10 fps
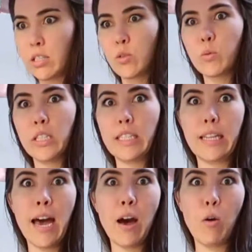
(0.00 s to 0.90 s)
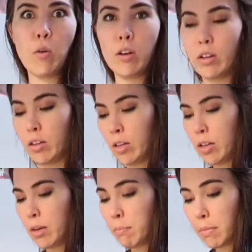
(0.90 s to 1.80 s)
it's really loud,
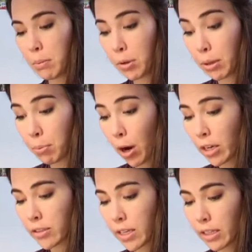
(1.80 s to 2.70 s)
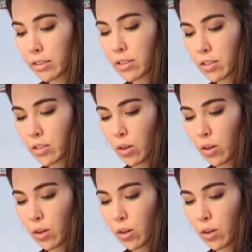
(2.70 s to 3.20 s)
minimally processed.